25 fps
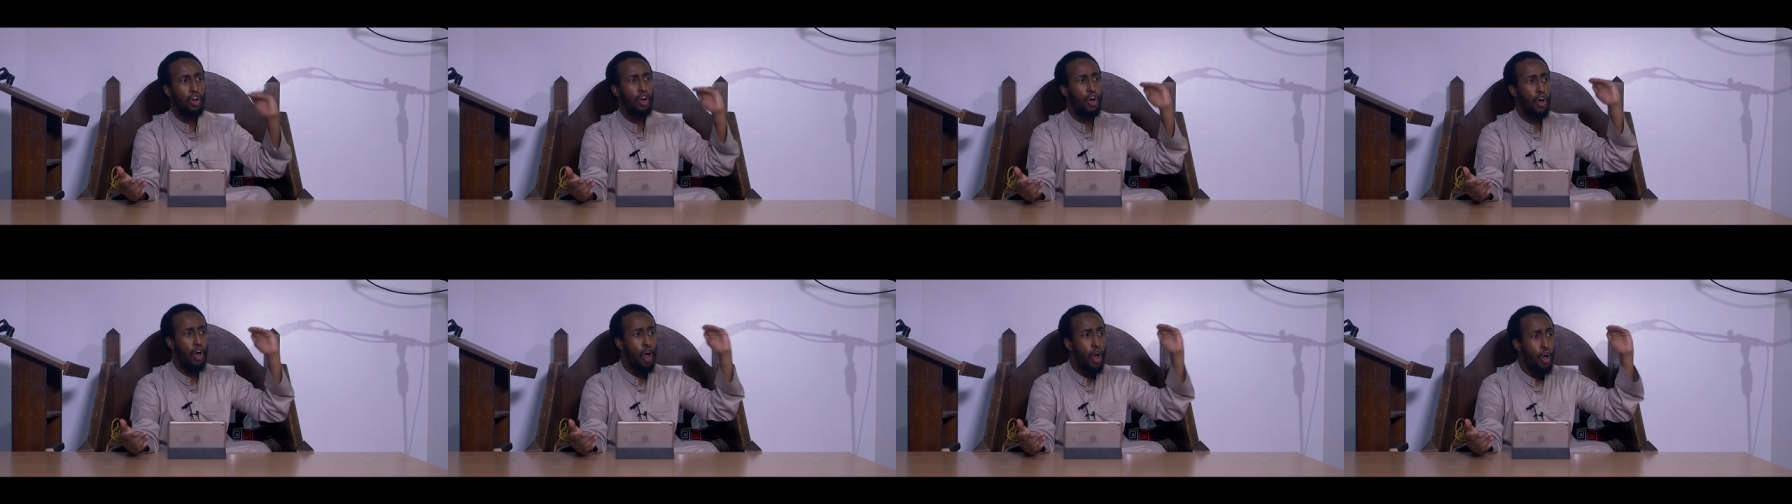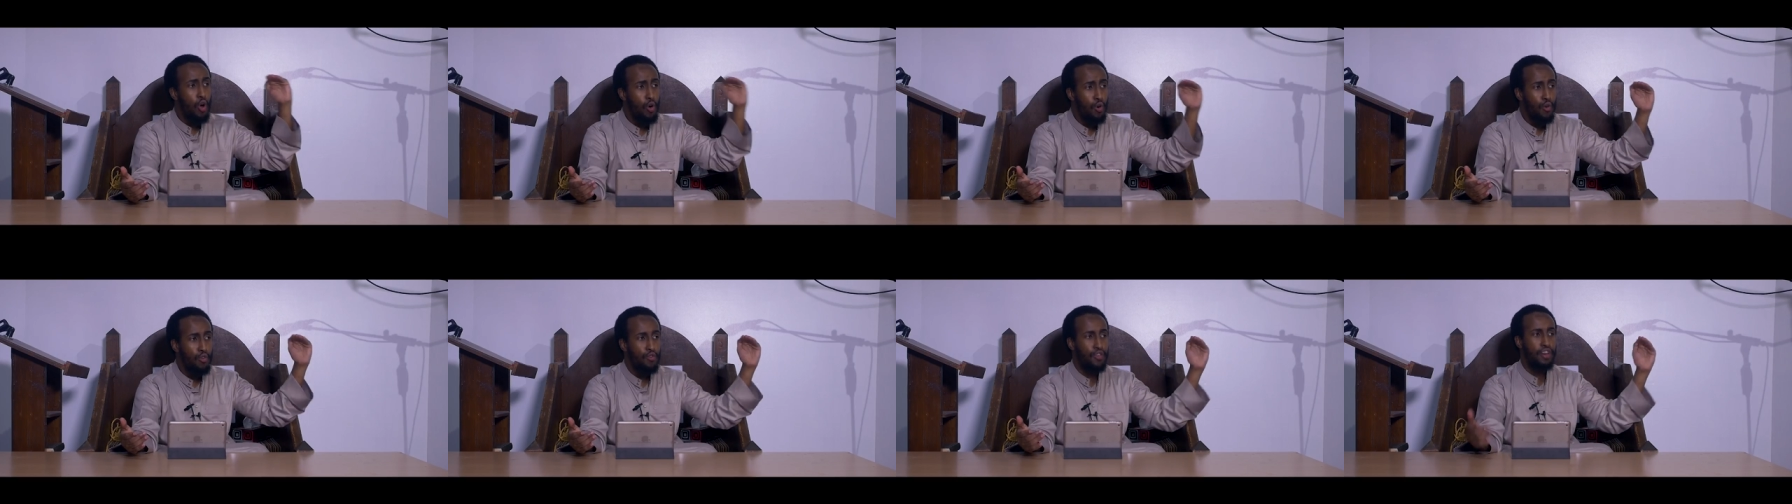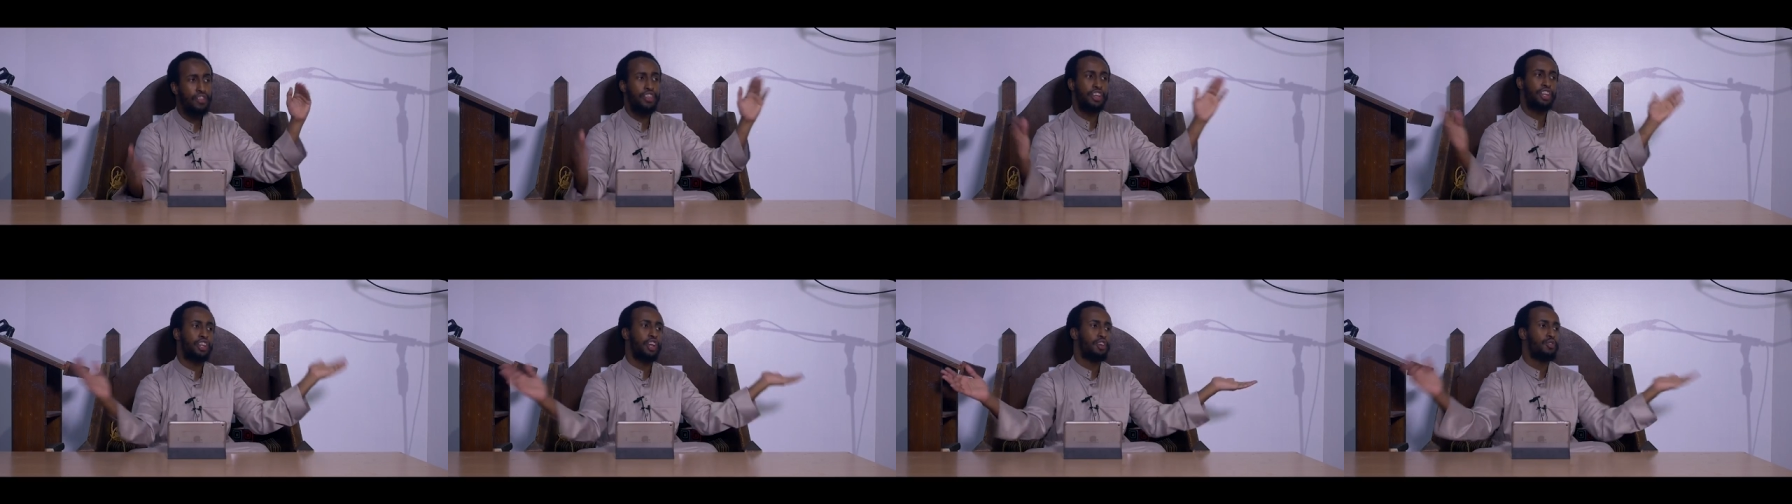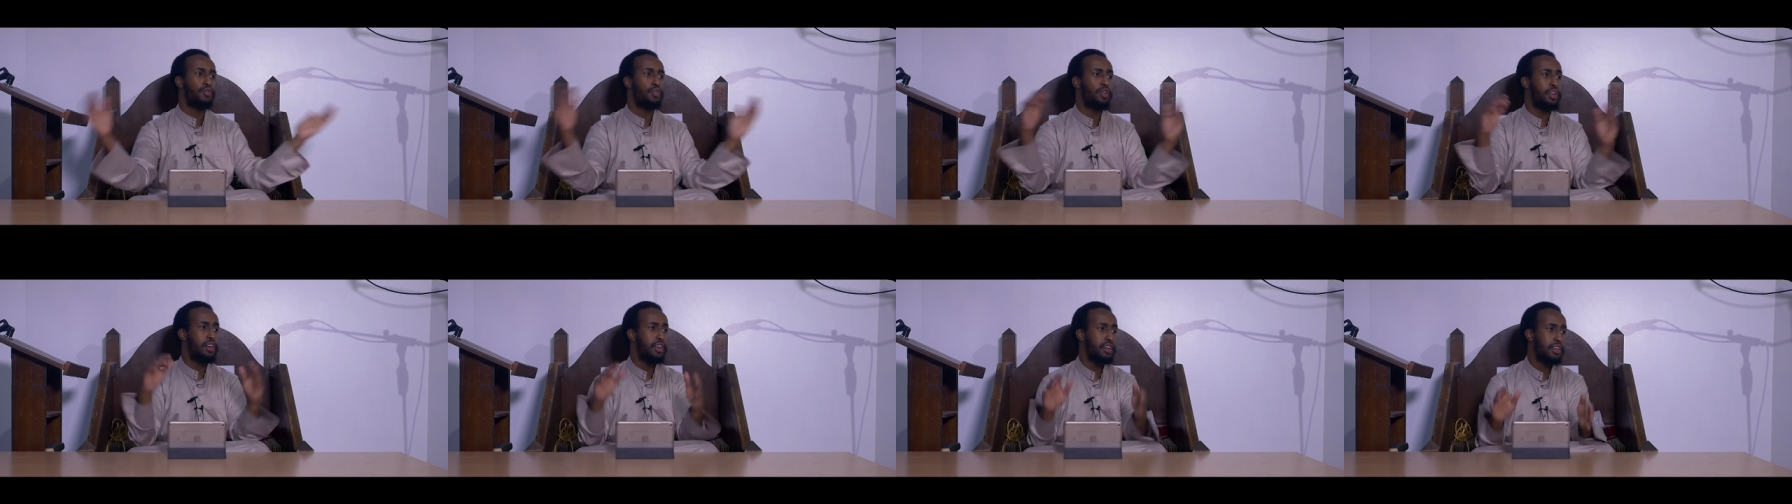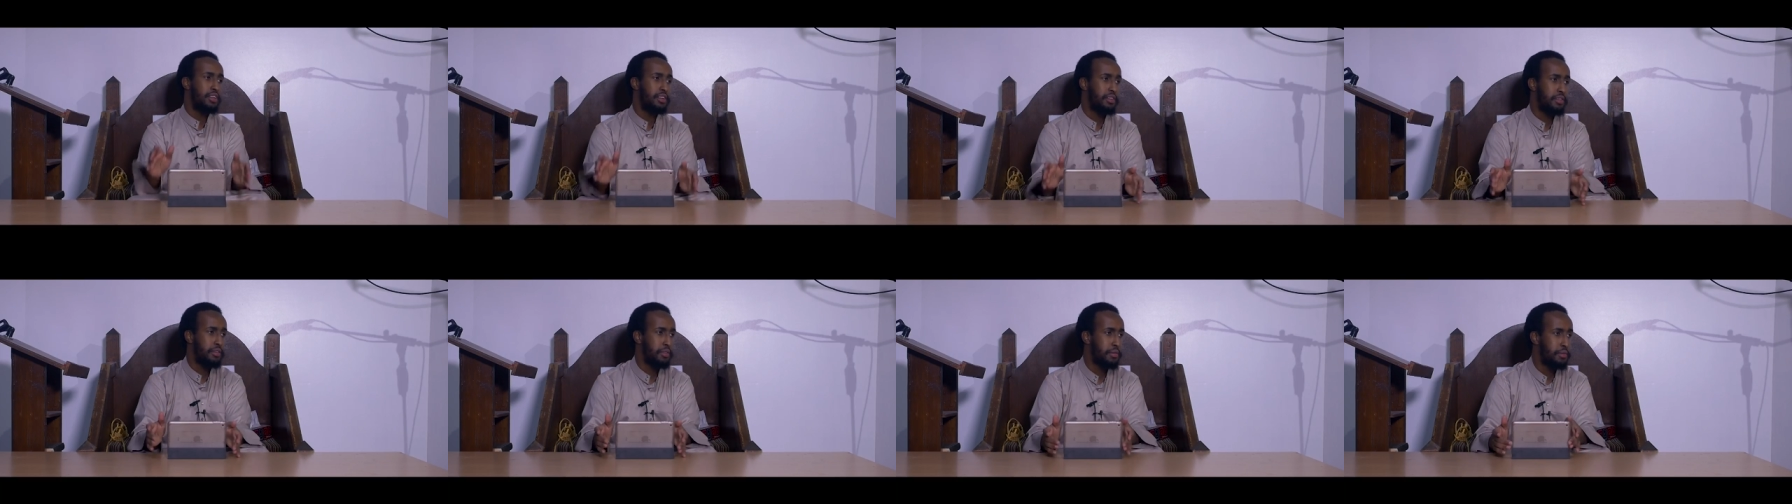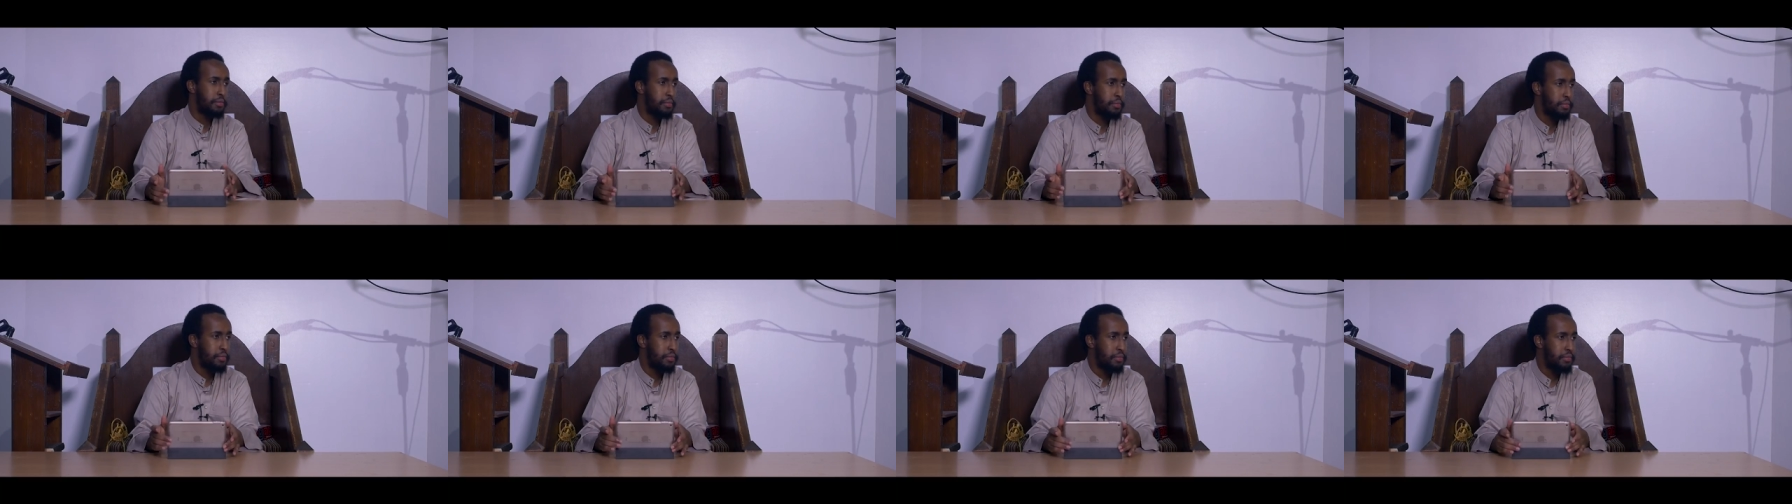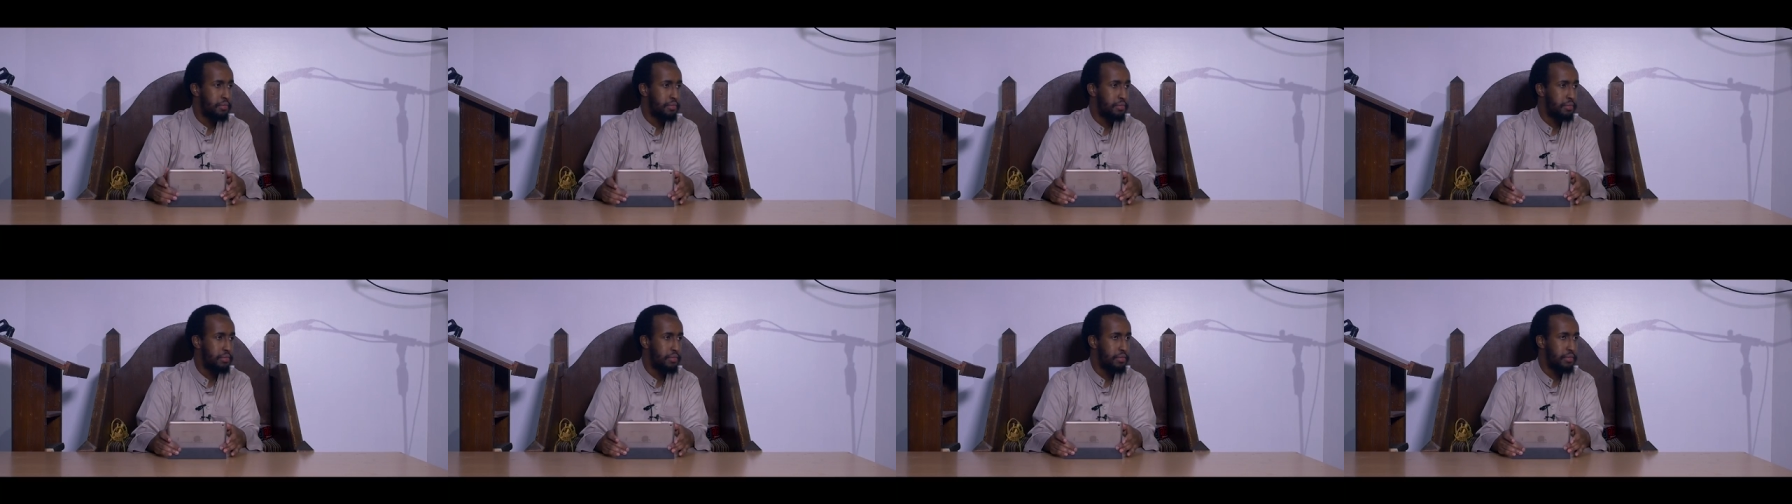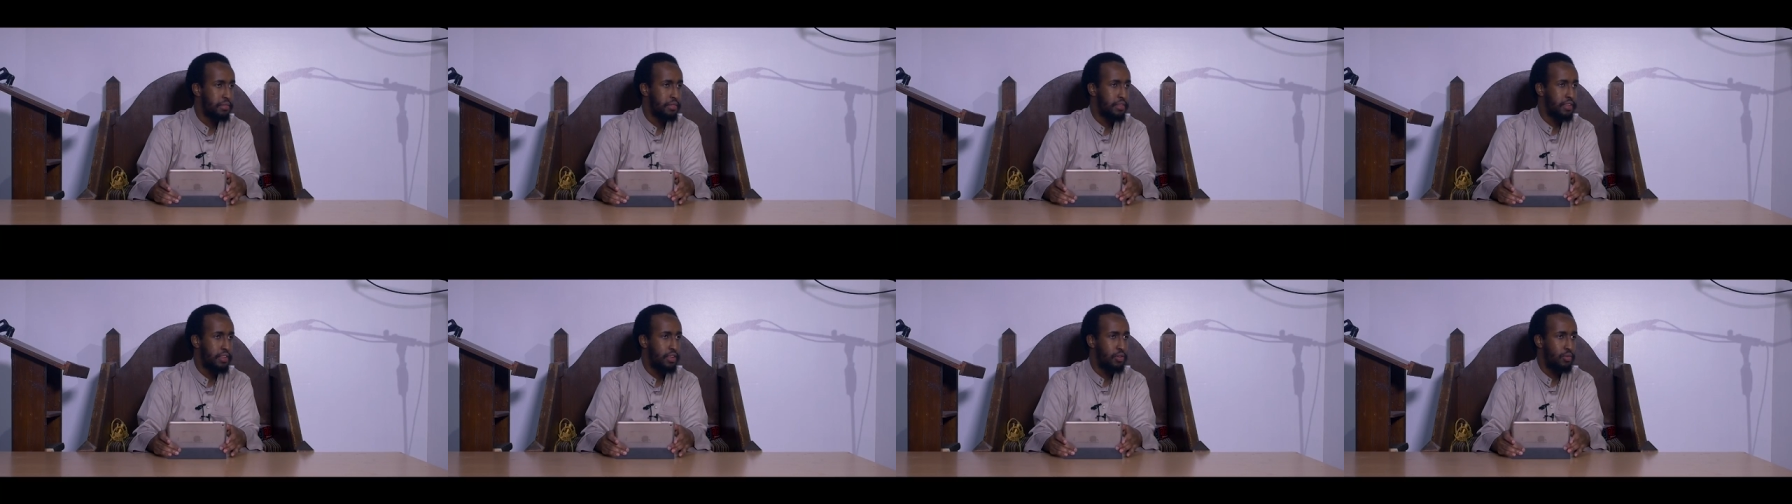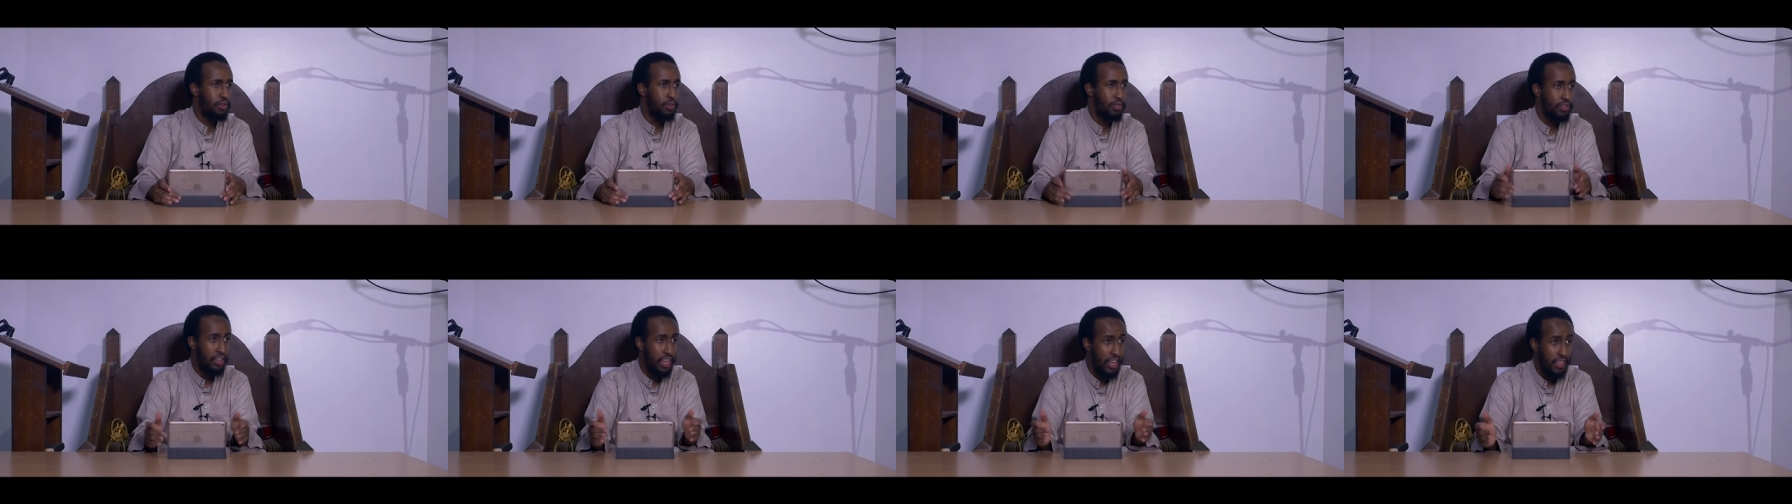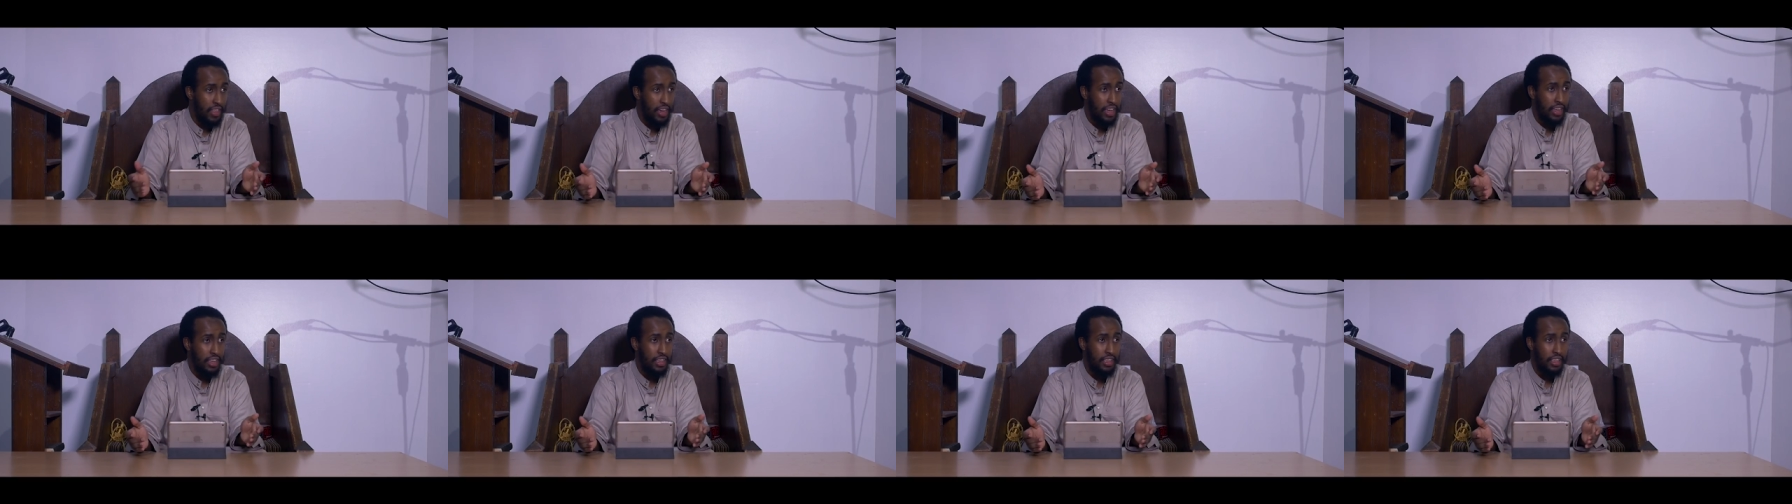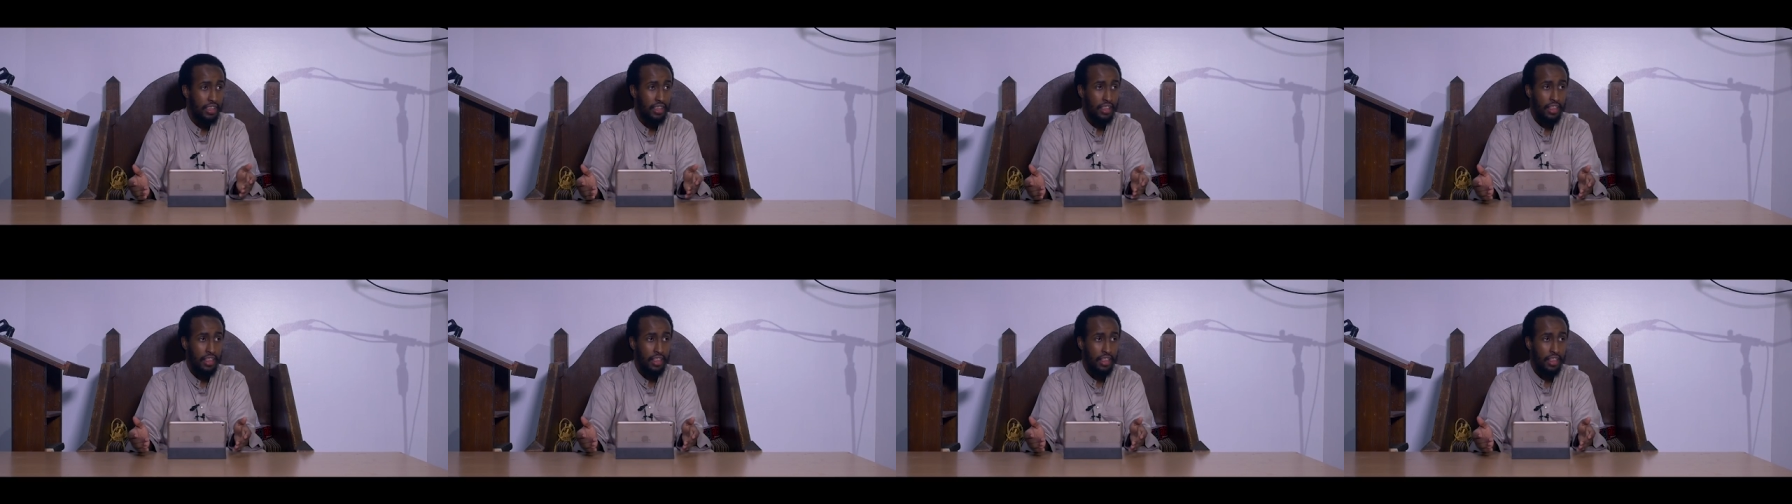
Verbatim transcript: over the general. Are we all together?